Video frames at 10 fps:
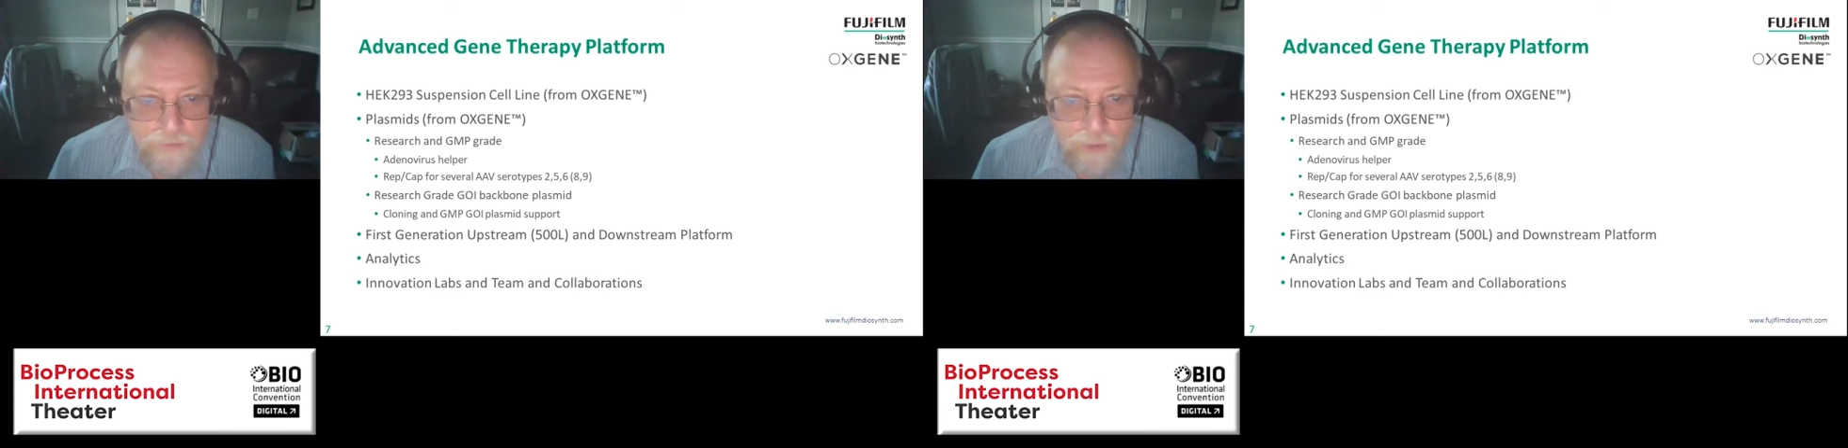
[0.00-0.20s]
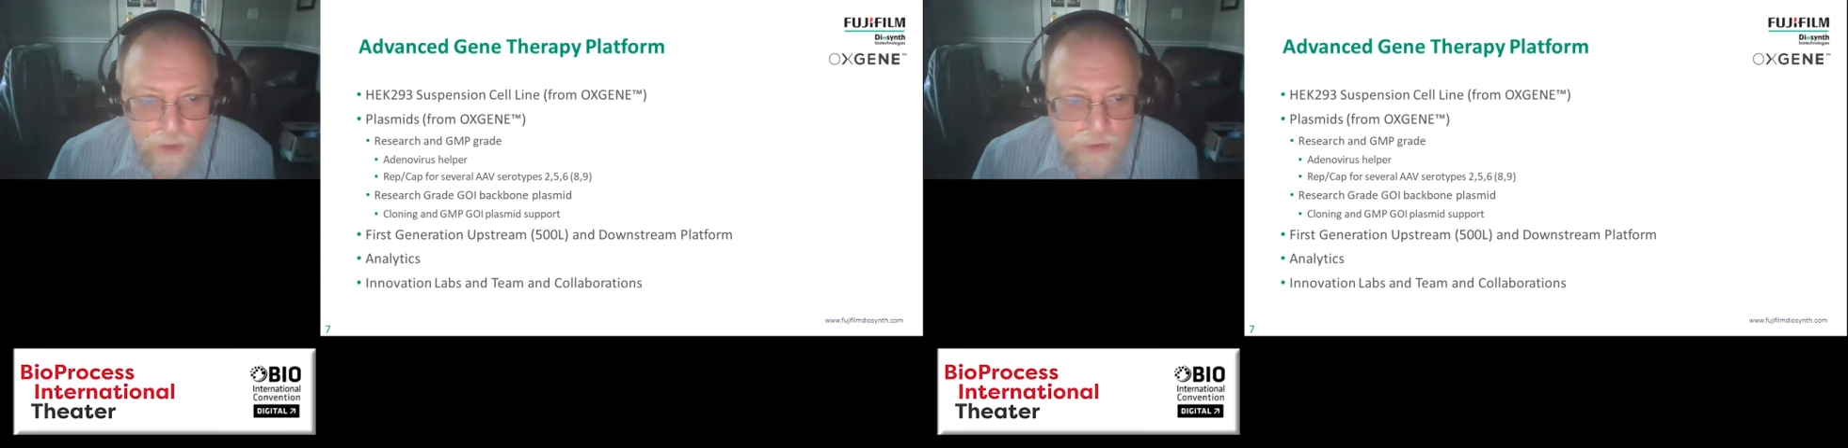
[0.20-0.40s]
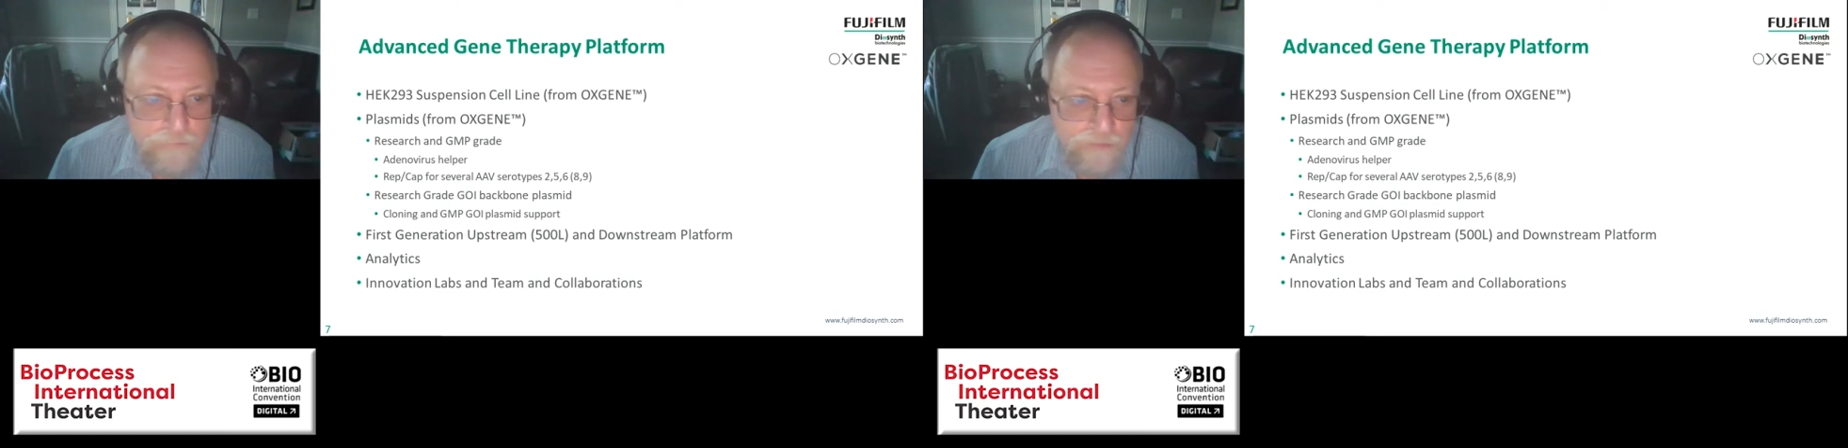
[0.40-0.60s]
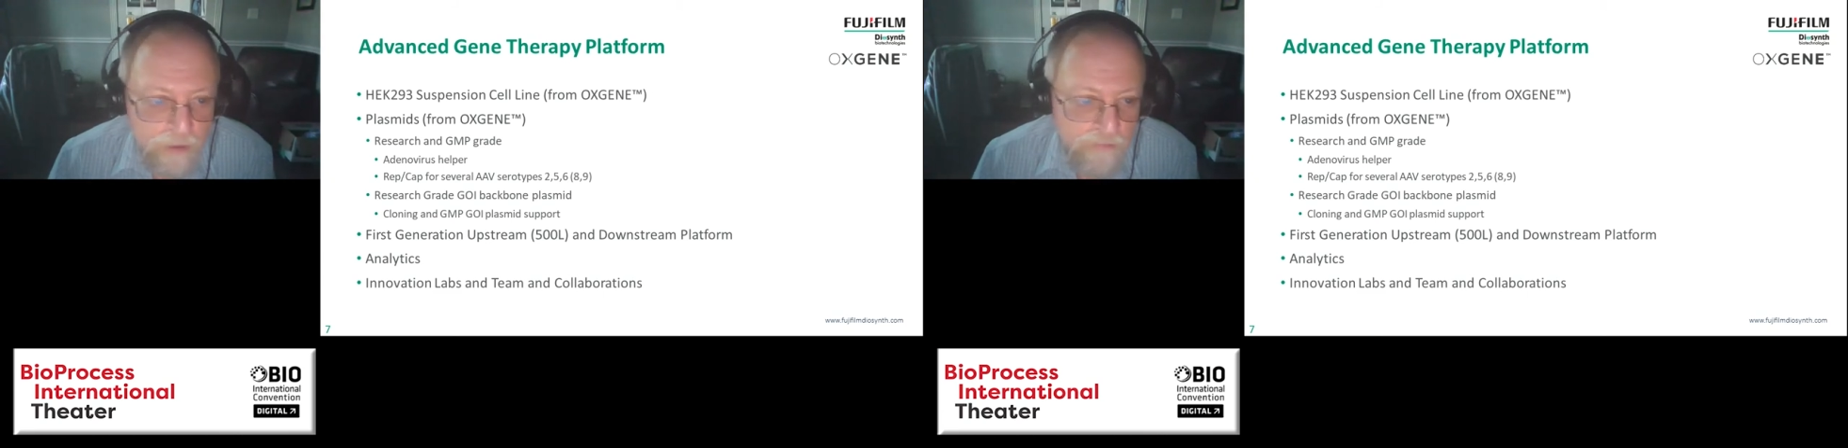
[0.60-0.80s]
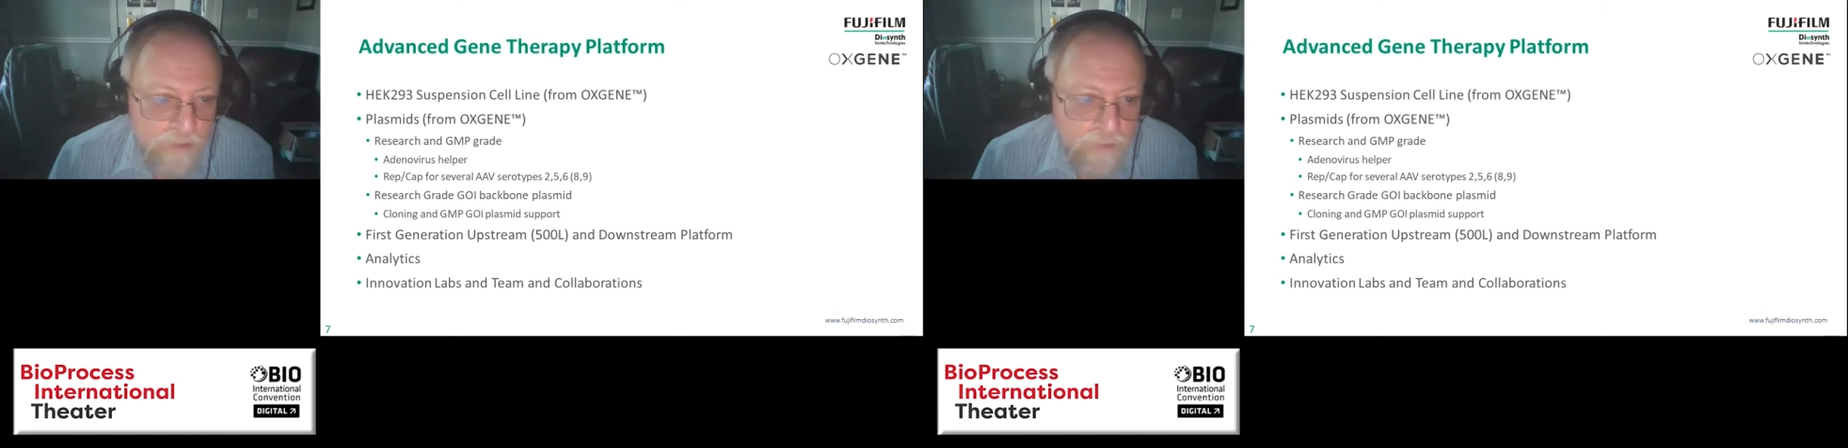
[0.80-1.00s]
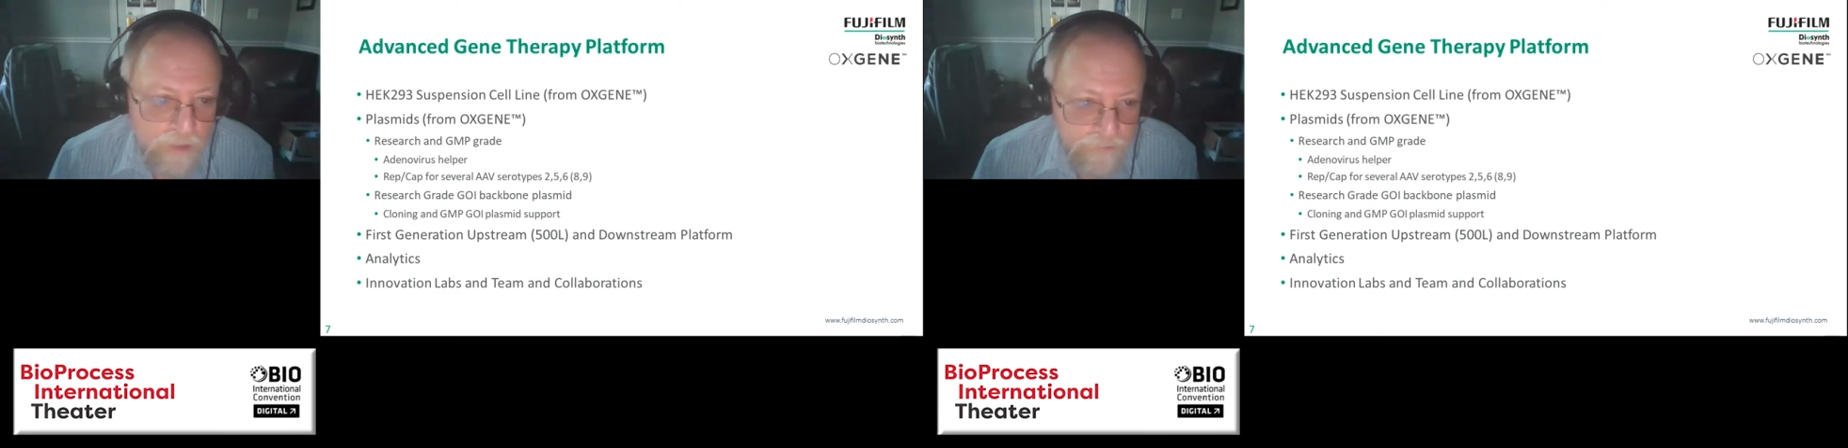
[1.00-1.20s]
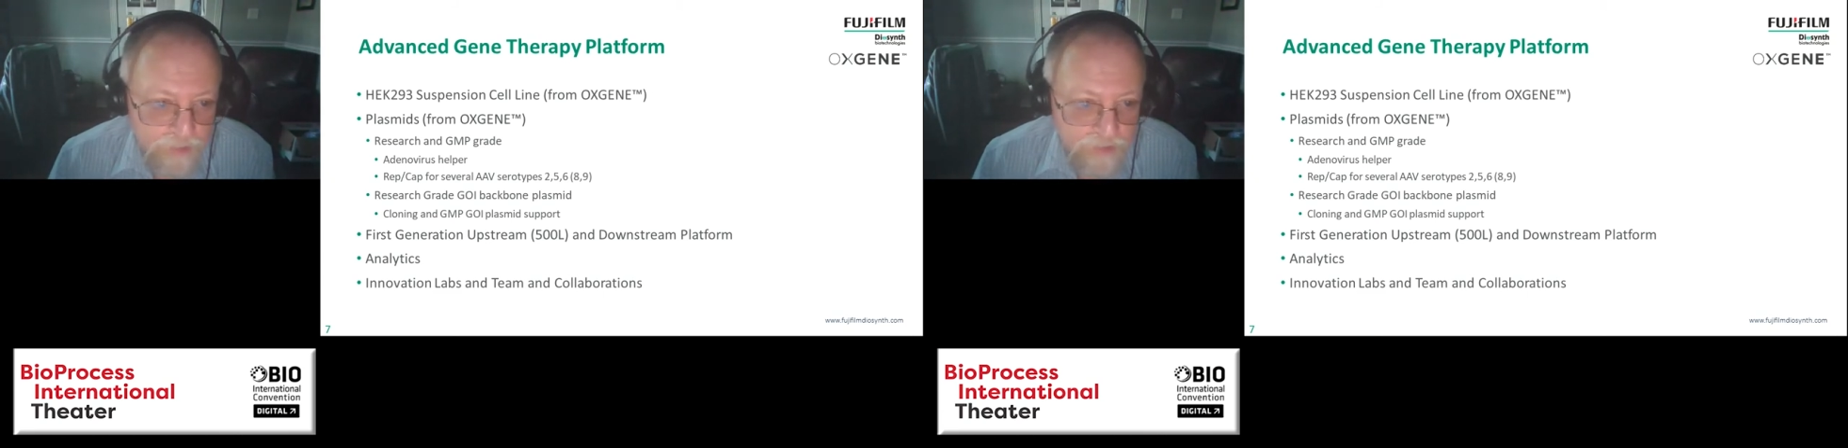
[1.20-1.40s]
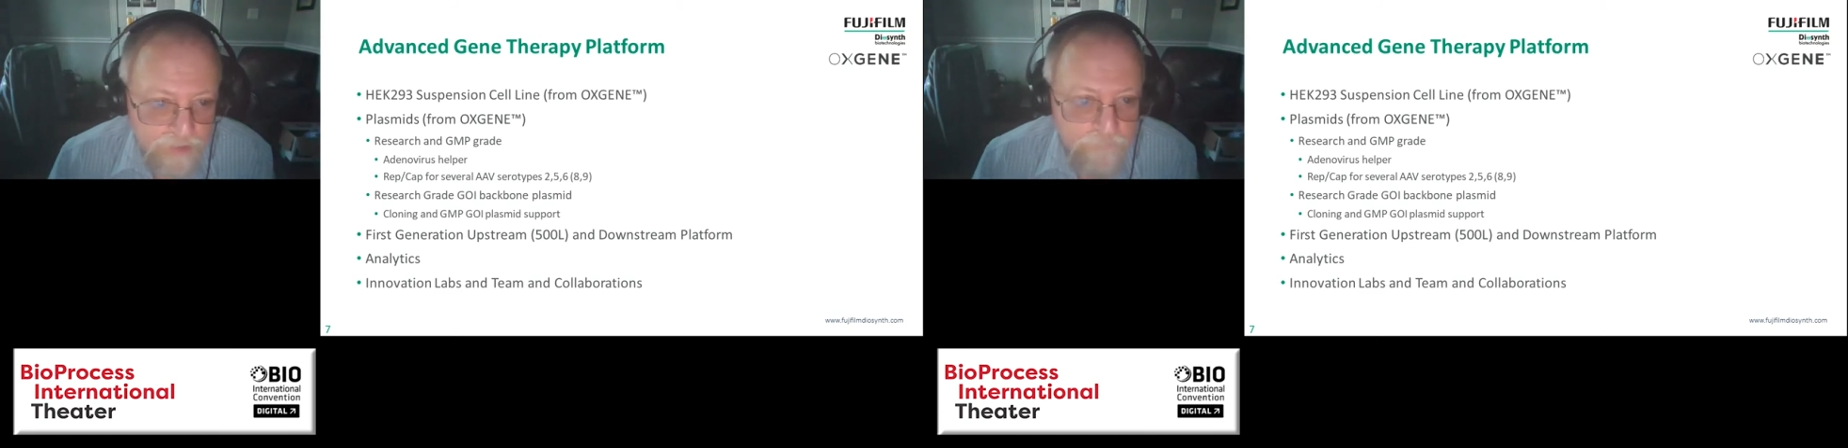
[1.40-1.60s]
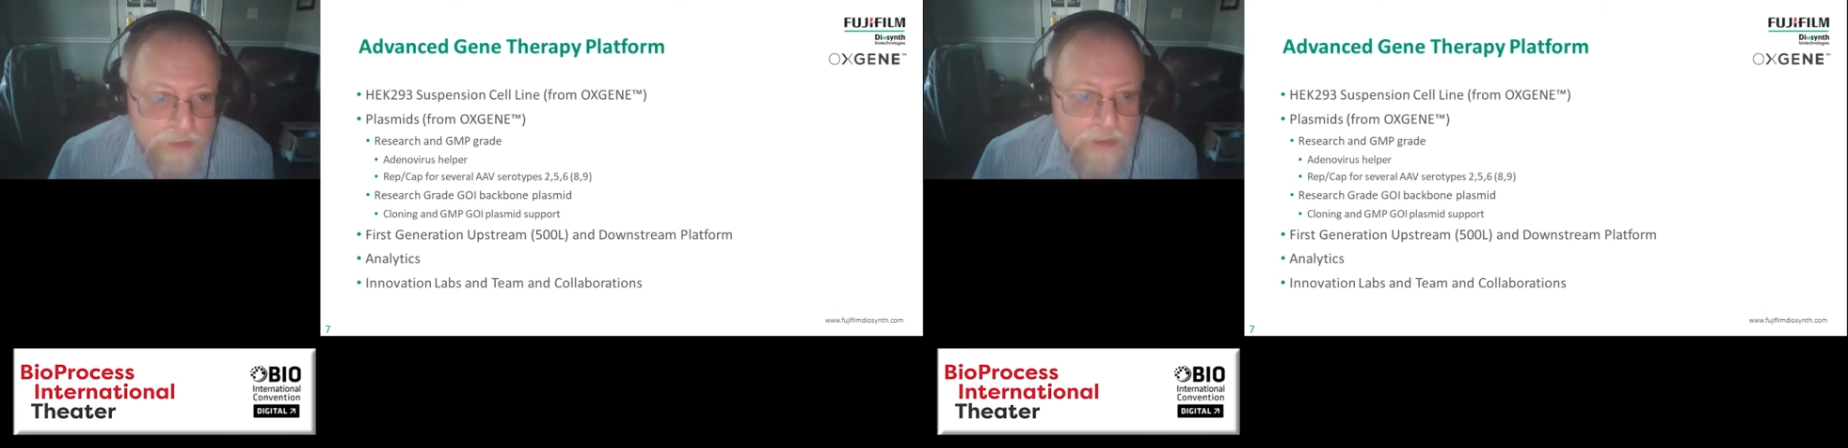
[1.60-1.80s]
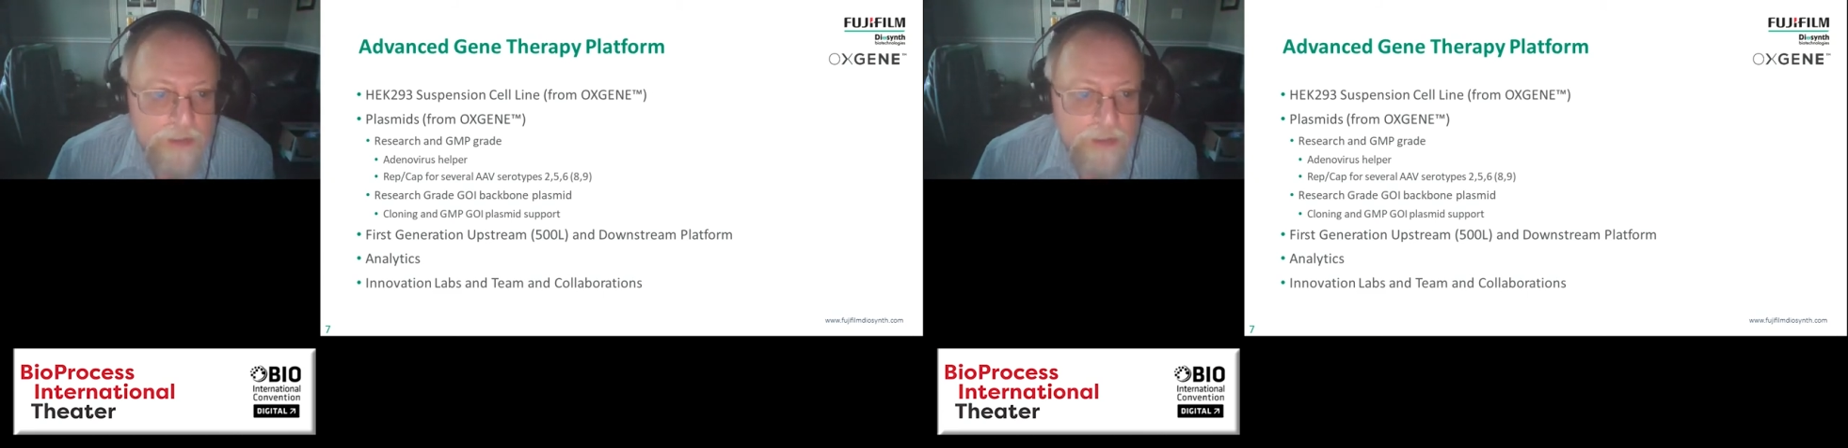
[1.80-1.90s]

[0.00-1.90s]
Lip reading: support their program with us.